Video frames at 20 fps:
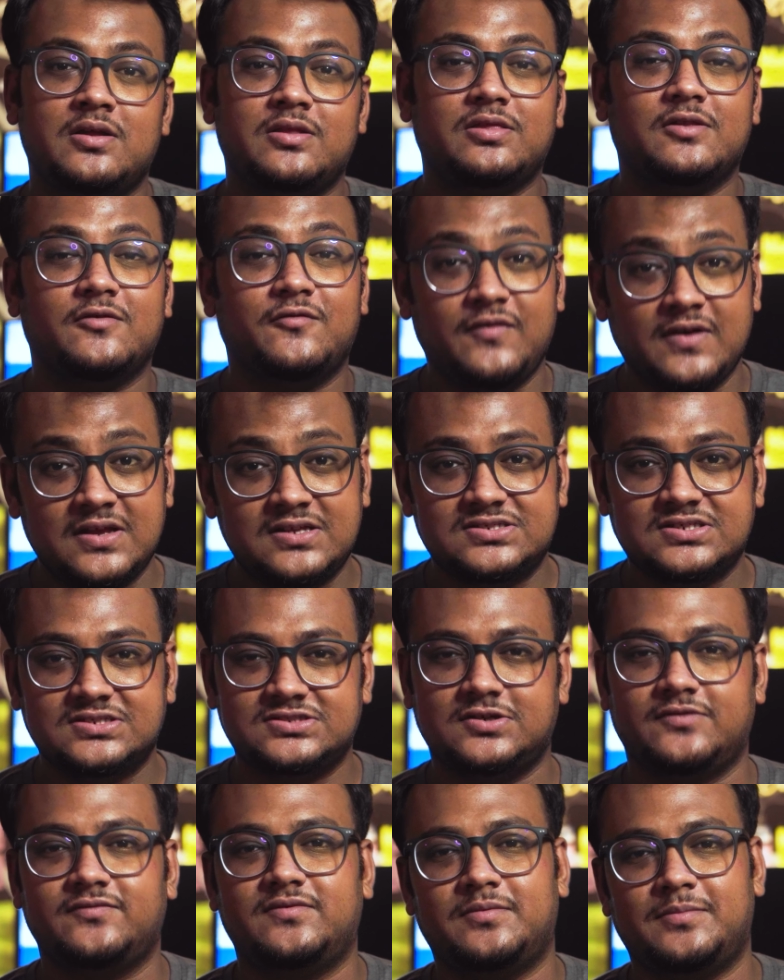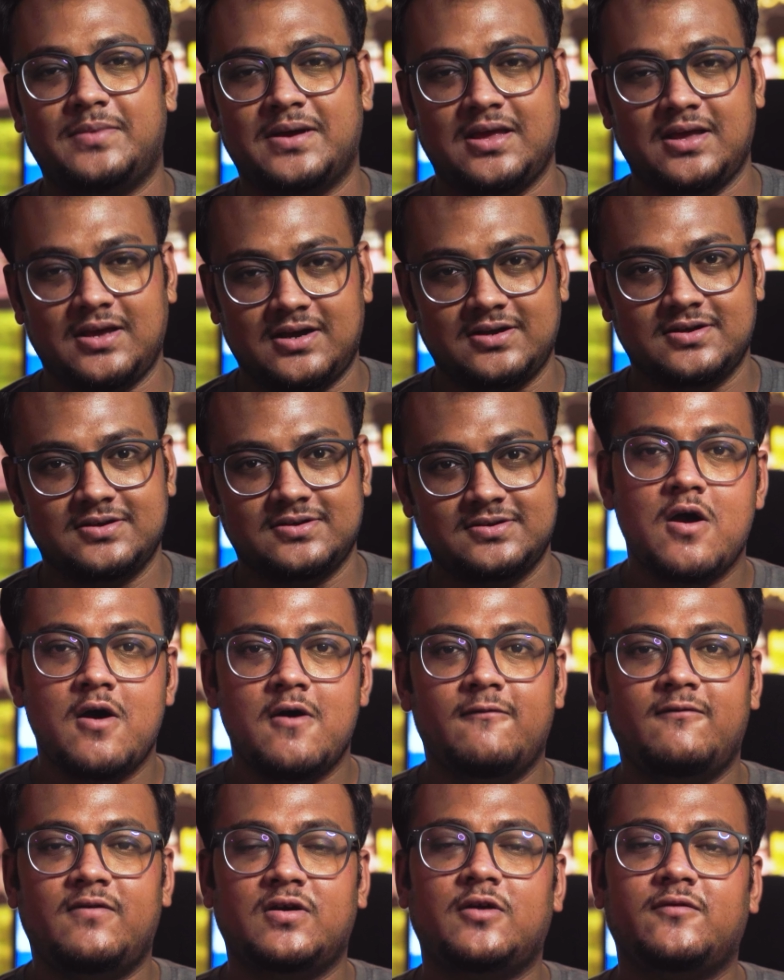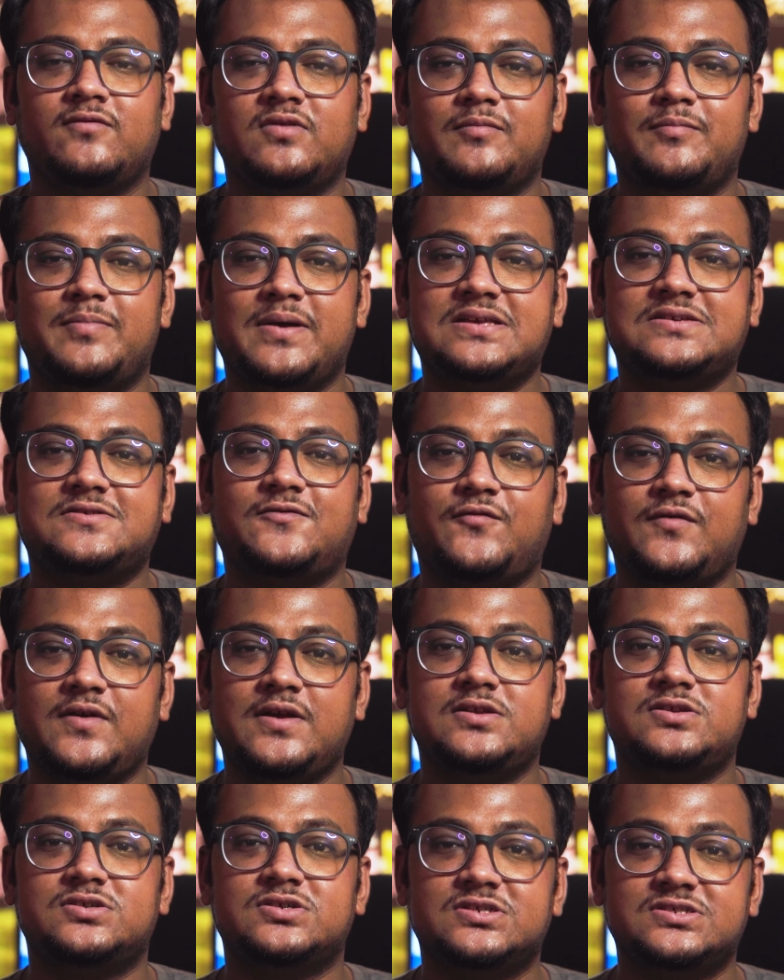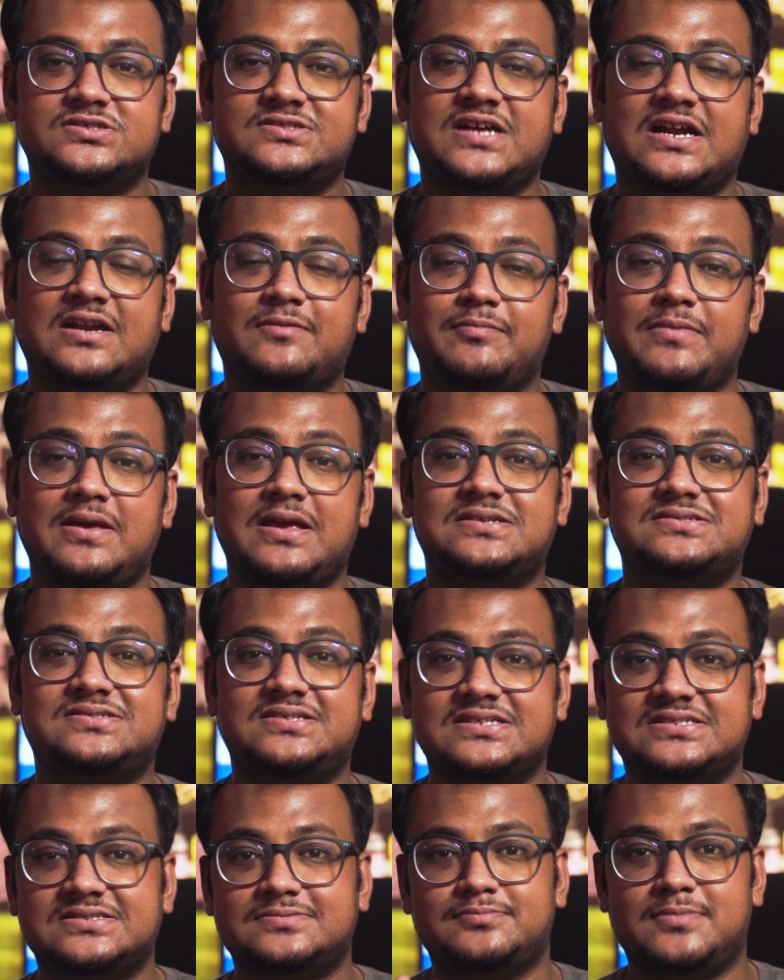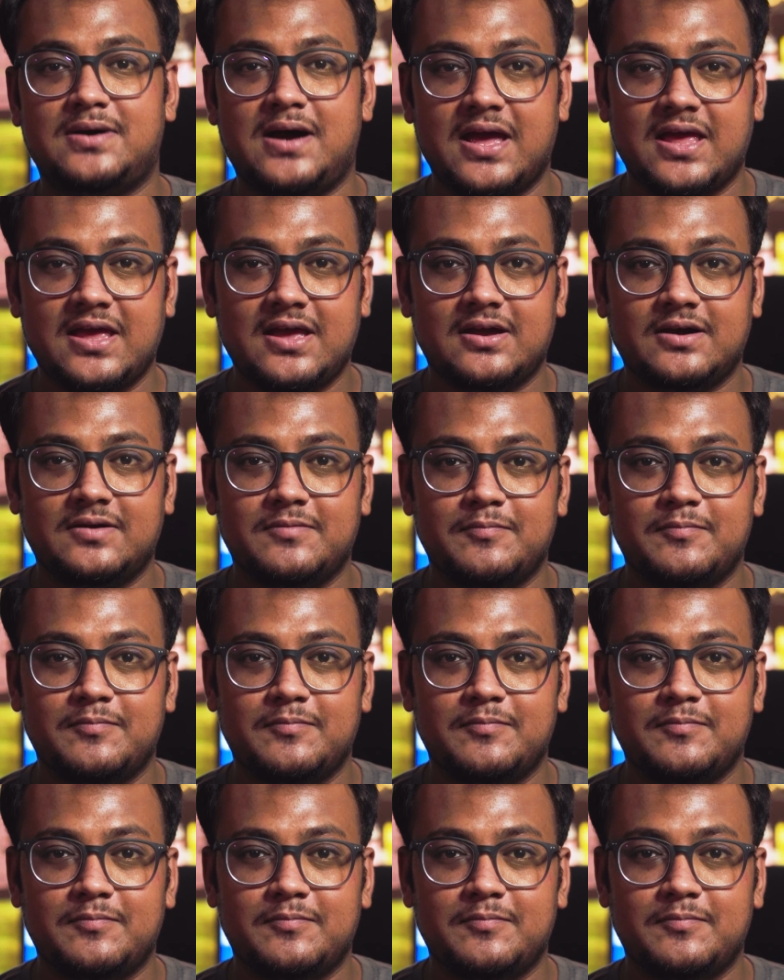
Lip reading: the features of the mic. One of the best features that makes this mic